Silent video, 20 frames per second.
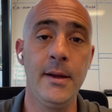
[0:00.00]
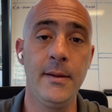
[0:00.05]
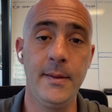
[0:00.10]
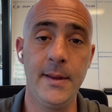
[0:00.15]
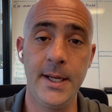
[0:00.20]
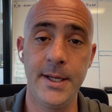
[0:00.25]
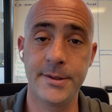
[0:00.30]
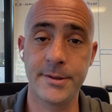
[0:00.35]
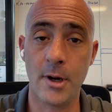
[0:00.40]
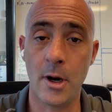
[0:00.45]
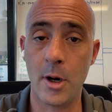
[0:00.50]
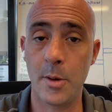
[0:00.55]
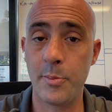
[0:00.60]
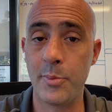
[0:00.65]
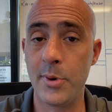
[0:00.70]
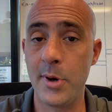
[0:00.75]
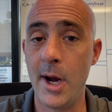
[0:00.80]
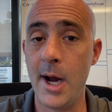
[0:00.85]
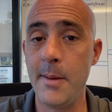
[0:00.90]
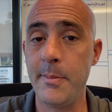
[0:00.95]
These are
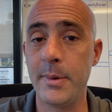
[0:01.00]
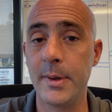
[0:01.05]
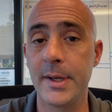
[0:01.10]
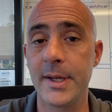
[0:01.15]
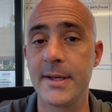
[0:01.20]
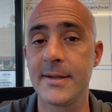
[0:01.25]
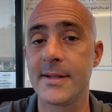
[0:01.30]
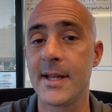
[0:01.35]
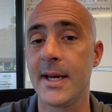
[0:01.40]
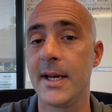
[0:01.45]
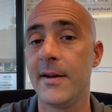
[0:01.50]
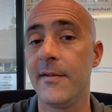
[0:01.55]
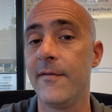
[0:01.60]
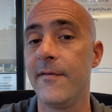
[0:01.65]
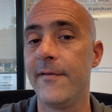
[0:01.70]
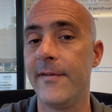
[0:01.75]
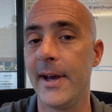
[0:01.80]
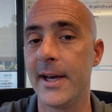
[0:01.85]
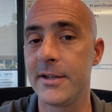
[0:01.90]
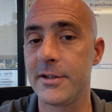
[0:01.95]
properties that
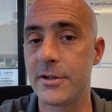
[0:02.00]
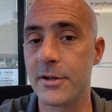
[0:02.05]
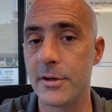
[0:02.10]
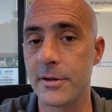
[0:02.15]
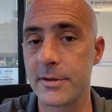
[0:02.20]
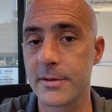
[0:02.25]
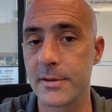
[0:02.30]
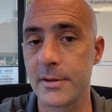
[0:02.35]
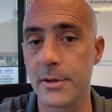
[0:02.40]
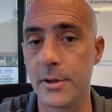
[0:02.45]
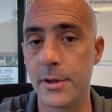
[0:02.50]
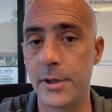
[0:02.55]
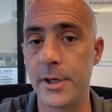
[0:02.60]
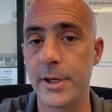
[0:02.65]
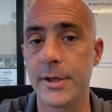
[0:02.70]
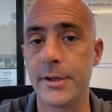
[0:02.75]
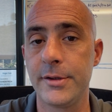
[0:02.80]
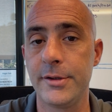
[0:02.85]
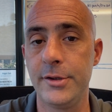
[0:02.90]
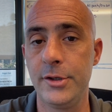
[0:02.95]
investors look
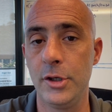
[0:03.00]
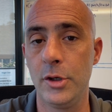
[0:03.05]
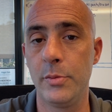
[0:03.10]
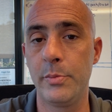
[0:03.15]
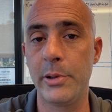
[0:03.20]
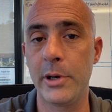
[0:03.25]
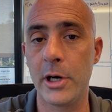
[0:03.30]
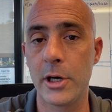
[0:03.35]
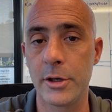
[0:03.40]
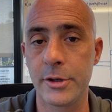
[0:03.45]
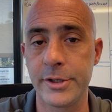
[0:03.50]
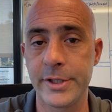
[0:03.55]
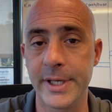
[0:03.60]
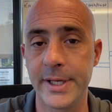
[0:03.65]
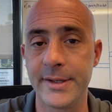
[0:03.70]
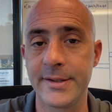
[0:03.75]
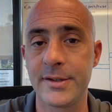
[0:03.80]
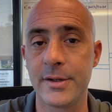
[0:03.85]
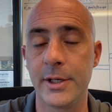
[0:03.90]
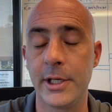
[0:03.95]
to
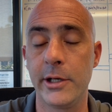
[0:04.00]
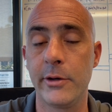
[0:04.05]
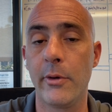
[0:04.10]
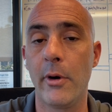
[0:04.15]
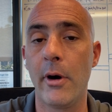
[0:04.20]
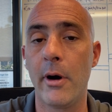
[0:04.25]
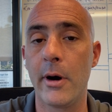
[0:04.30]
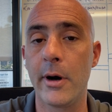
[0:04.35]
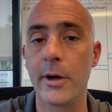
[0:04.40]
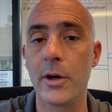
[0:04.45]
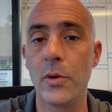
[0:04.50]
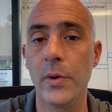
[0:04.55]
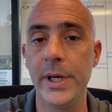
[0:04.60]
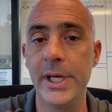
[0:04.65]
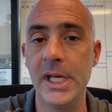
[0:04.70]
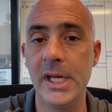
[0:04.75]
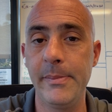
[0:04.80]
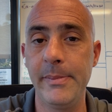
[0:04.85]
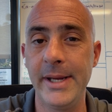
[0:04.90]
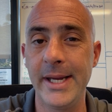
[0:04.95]
purchase. So you are
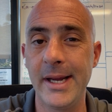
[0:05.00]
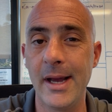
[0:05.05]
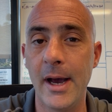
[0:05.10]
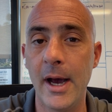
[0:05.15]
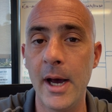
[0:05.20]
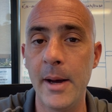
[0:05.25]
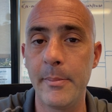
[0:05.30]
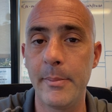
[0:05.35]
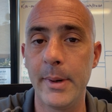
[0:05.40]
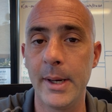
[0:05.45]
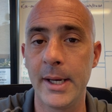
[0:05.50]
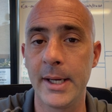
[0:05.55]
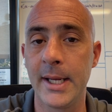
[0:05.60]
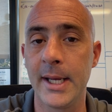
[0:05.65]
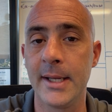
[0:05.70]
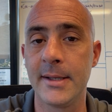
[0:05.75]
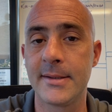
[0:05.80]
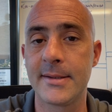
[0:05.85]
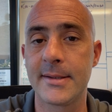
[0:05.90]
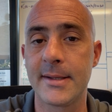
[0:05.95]
going to be up
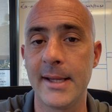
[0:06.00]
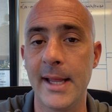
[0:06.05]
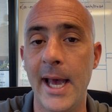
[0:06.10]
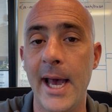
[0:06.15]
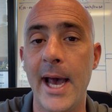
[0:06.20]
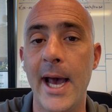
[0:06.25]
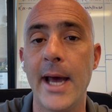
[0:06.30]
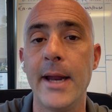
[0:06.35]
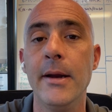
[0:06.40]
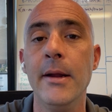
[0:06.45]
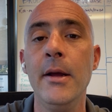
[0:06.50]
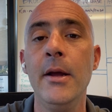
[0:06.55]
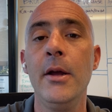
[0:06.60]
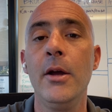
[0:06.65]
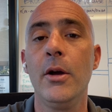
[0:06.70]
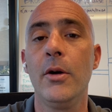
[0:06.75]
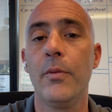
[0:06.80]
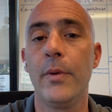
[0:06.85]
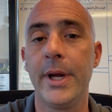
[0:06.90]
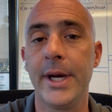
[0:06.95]
against that
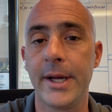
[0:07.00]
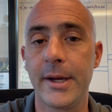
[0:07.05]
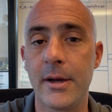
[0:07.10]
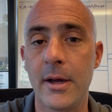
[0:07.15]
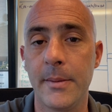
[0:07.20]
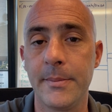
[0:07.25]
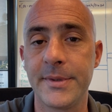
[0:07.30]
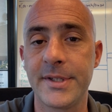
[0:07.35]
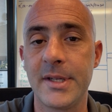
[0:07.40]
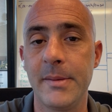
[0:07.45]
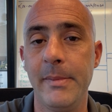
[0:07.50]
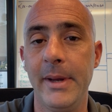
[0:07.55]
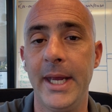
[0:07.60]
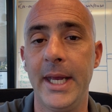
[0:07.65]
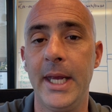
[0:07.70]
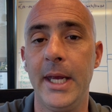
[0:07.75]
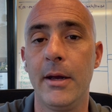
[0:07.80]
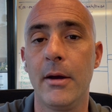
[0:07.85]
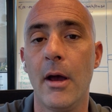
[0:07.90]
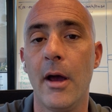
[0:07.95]
when it comes to
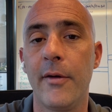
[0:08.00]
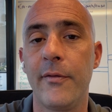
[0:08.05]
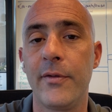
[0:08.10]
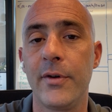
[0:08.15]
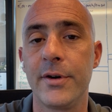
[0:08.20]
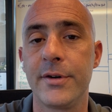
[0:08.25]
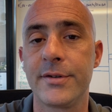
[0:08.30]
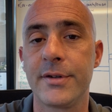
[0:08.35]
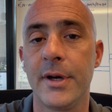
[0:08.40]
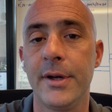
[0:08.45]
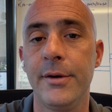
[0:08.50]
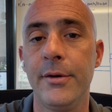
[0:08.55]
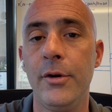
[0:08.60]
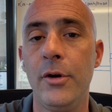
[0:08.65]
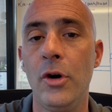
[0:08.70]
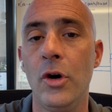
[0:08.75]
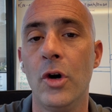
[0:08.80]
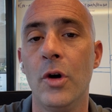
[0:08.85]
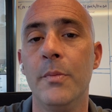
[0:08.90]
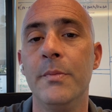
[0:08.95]
making offers on
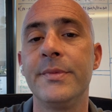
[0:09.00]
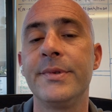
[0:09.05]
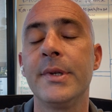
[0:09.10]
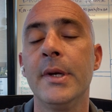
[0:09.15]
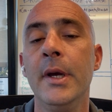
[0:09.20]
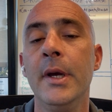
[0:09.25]
homes.